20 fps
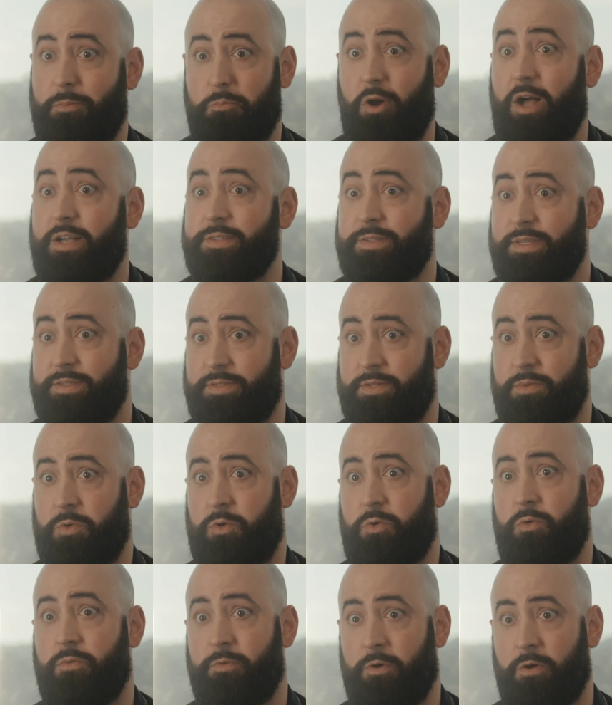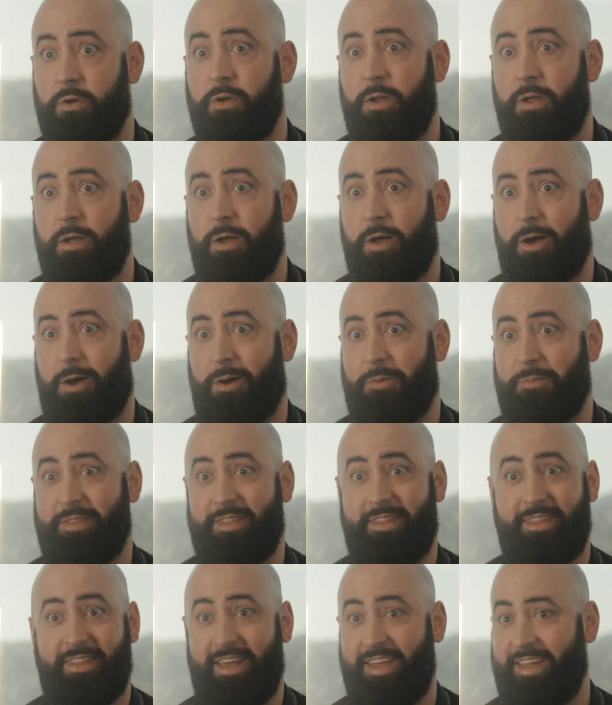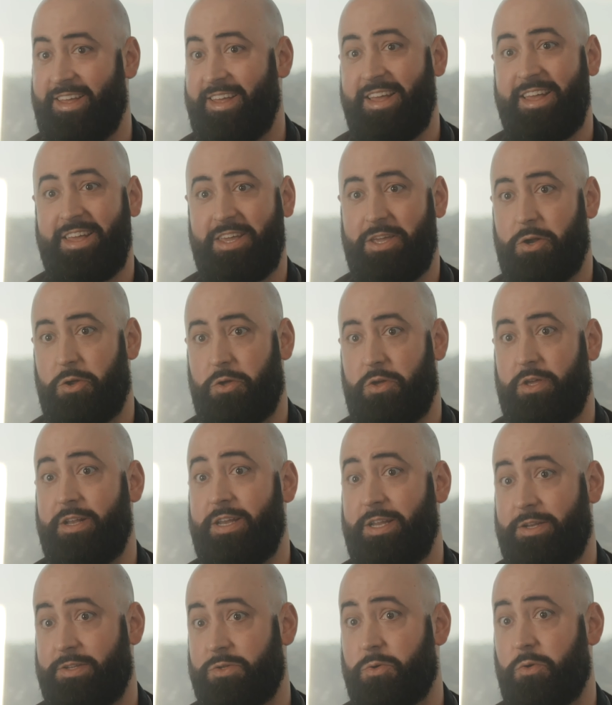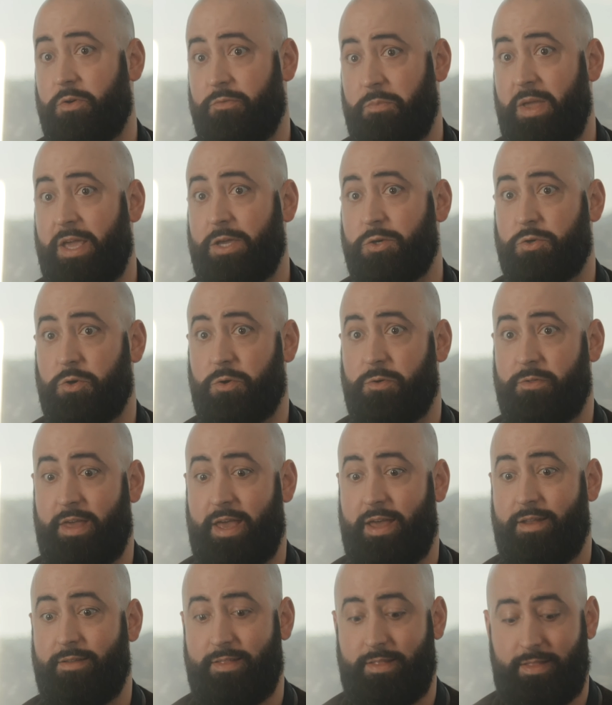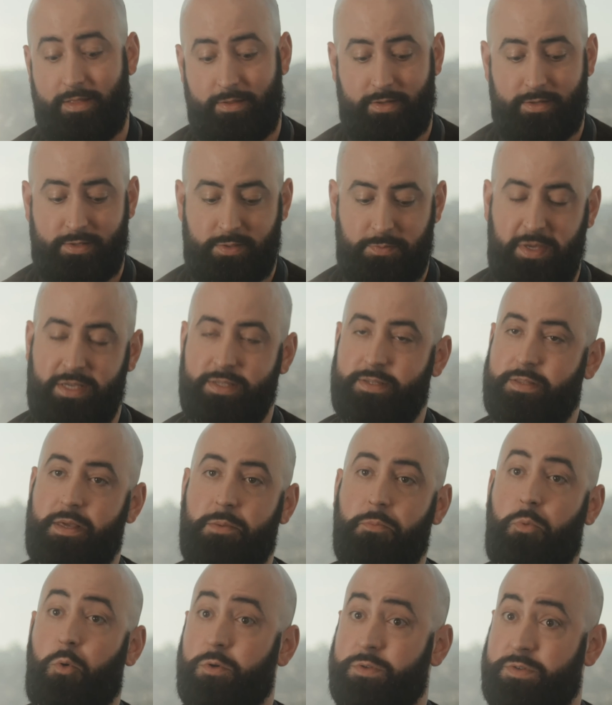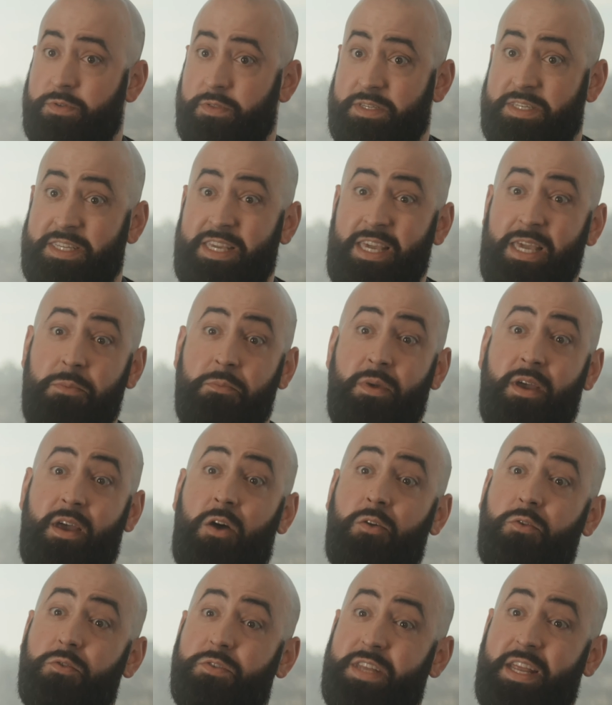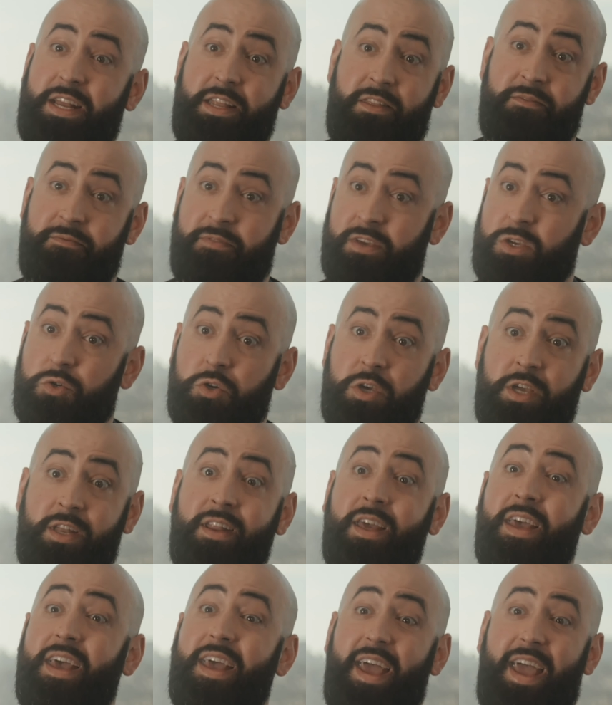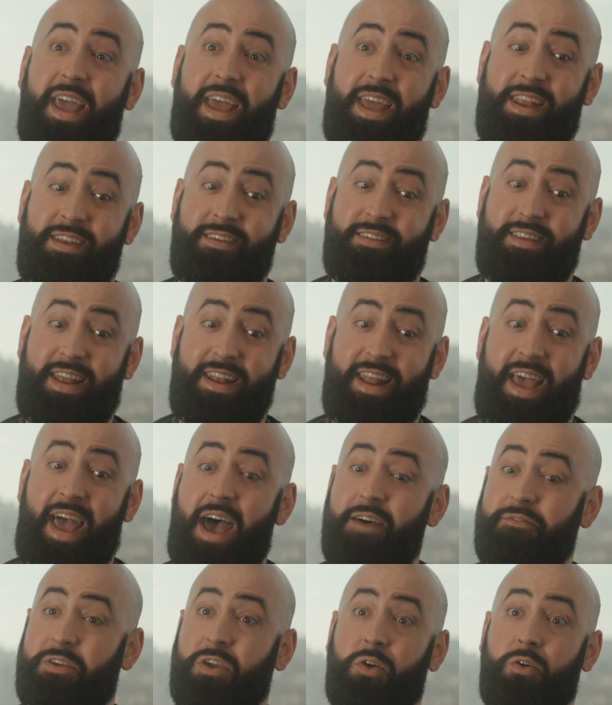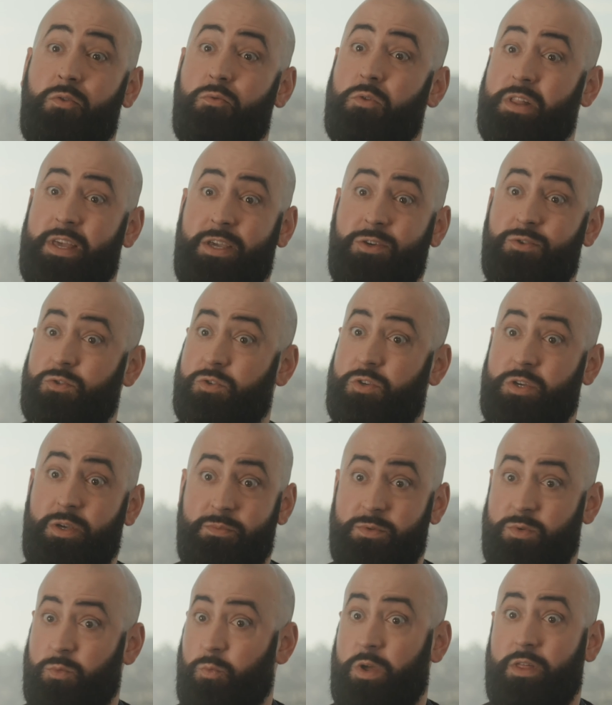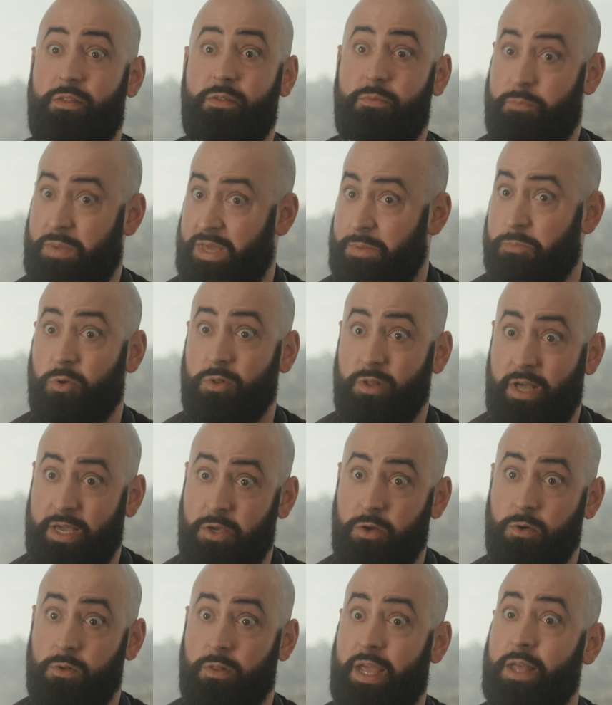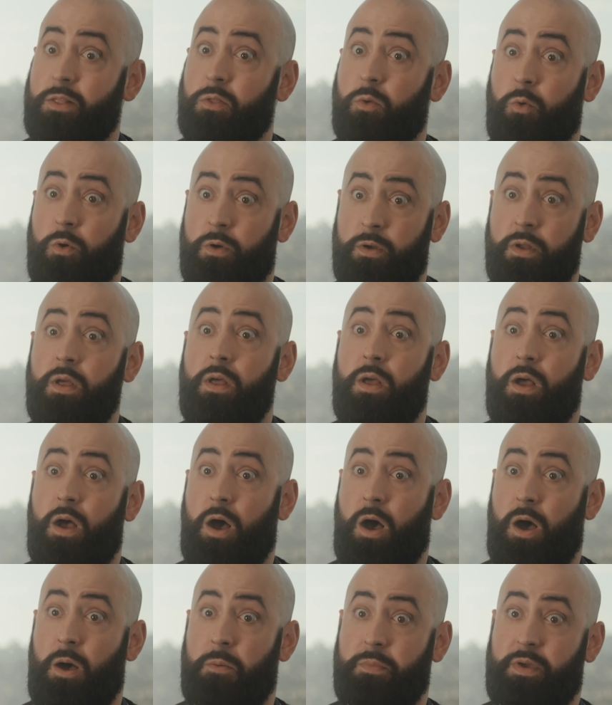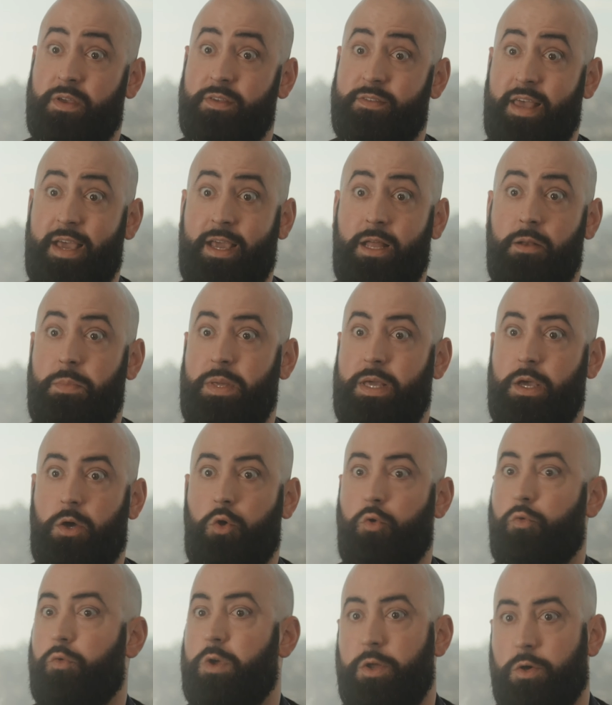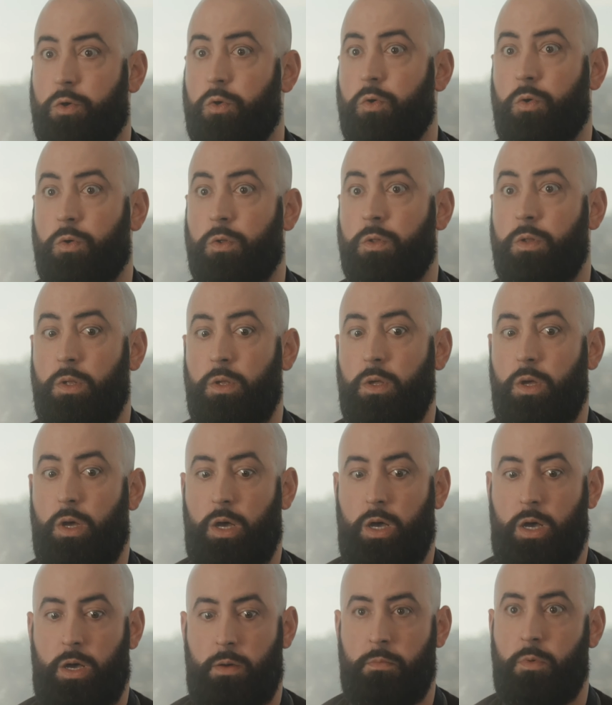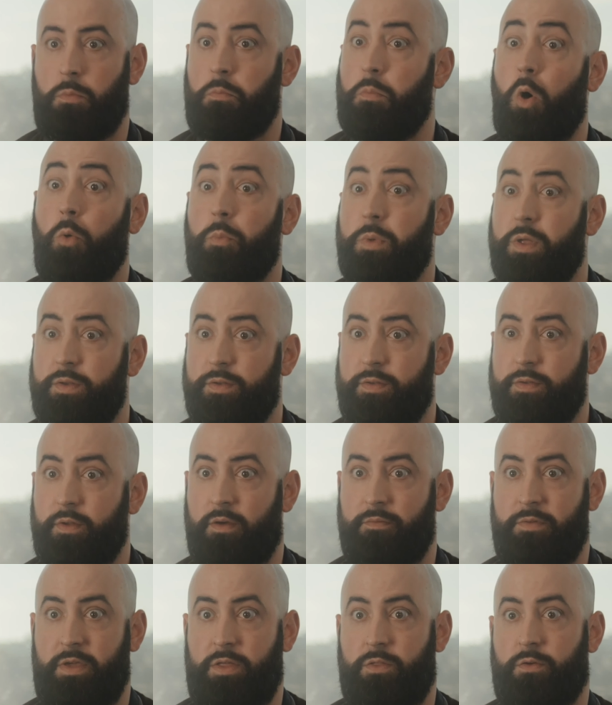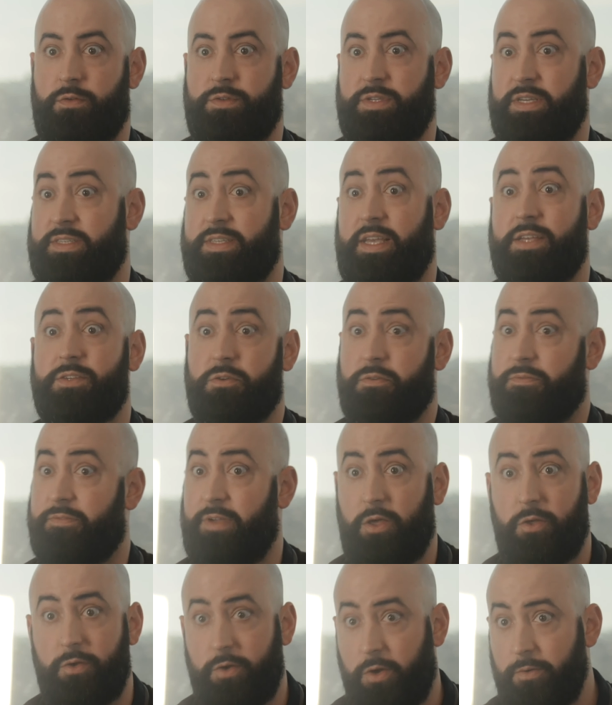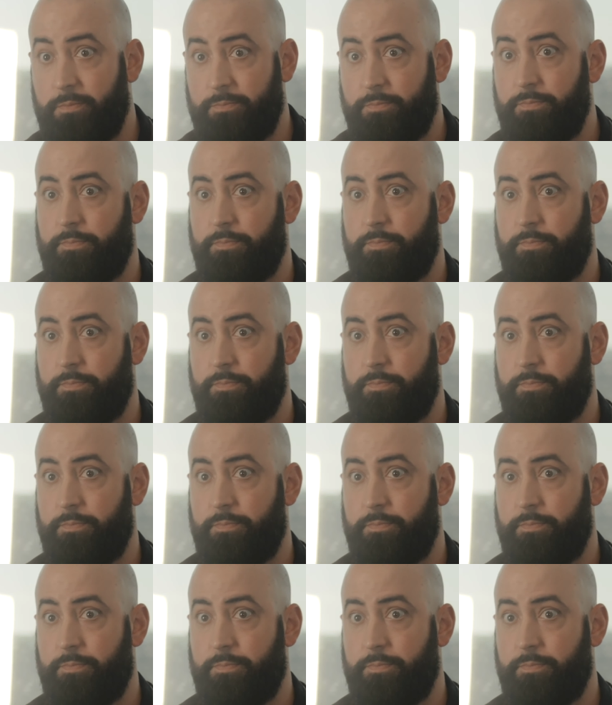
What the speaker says: process to maneuver. And you need to sort of make sure that that speaks to the importance of the team, understanding the vision, and having good relationships with people like your landlord, because that can be a critical moment of either success or failure.